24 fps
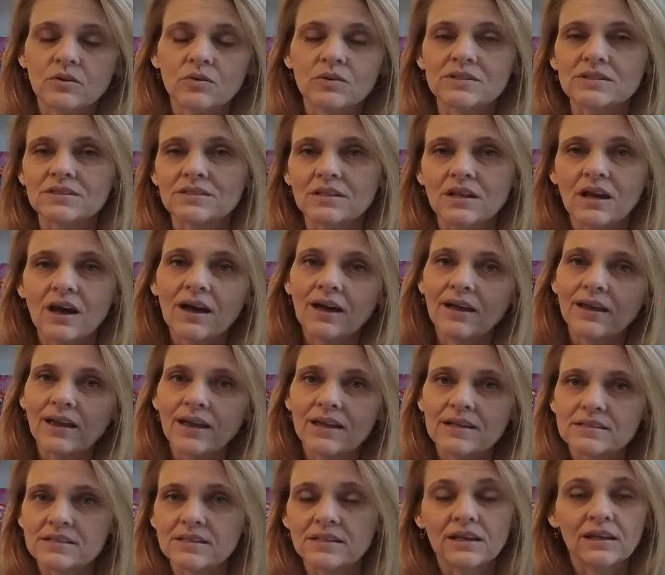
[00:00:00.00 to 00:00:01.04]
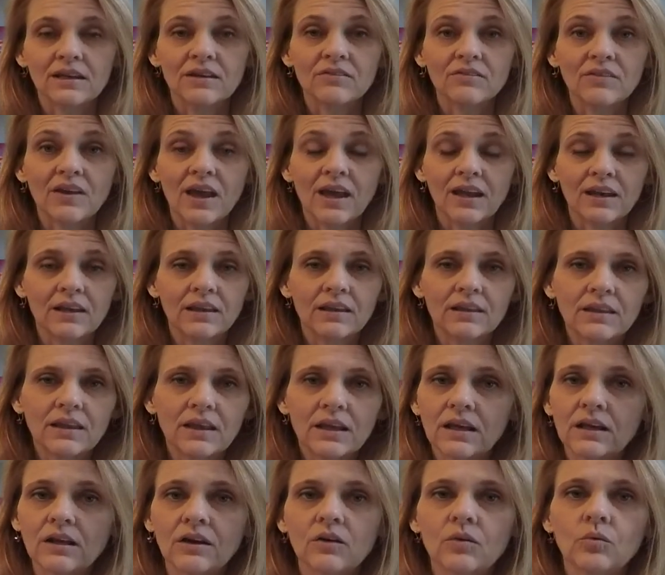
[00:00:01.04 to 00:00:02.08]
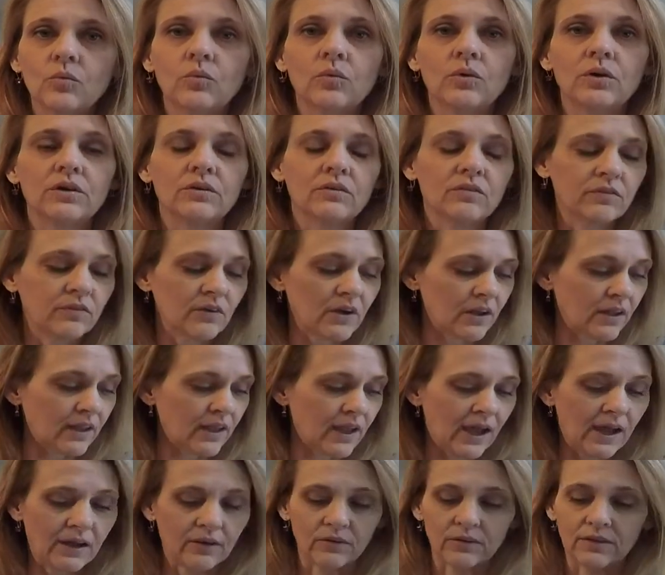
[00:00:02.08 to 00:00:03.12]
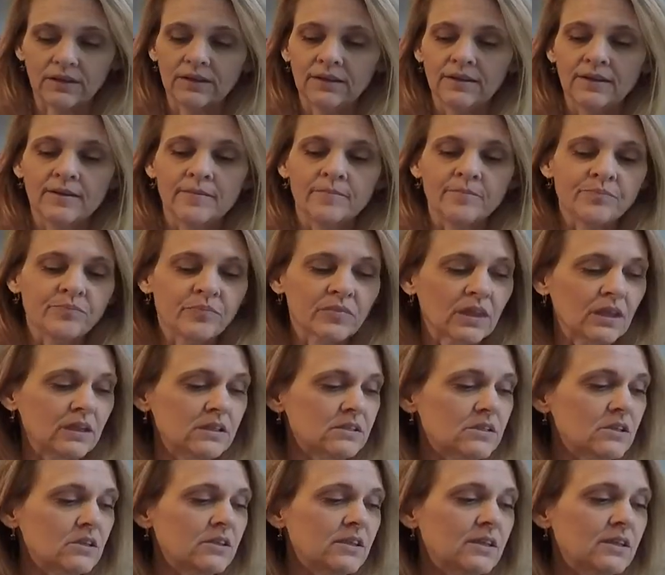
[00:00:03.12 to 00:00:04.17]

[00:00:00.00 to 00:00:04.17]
it's not as if anything would fall out. So the